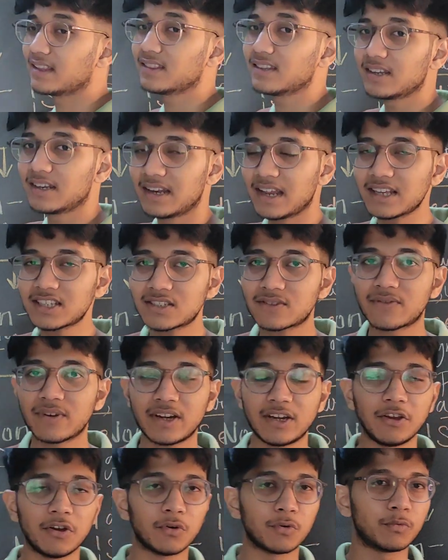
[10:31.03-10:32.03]
in the next
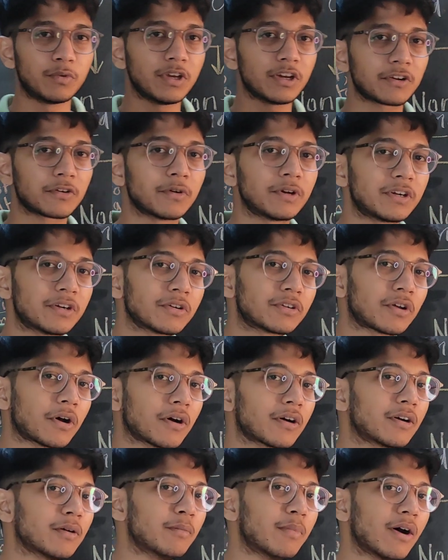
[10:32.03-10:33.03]
video we are going to
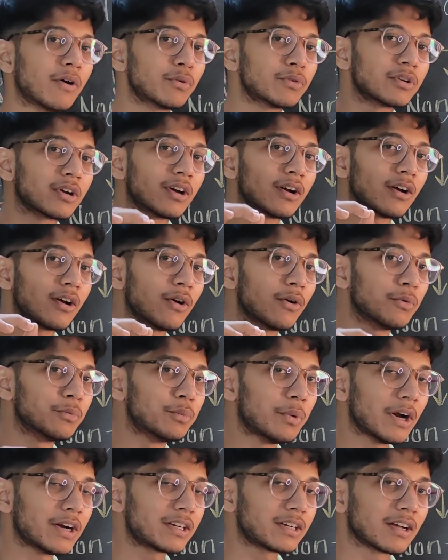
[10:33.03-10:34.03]
talk about
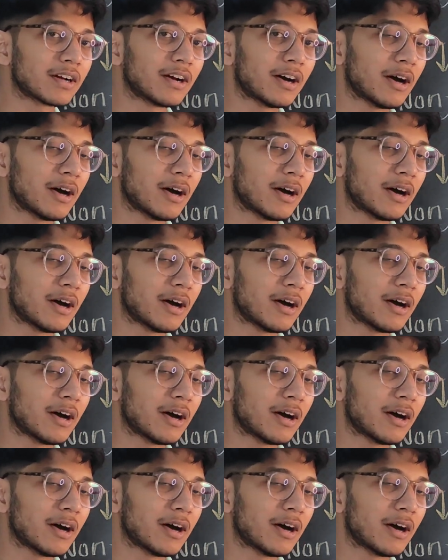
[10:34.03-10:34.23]
what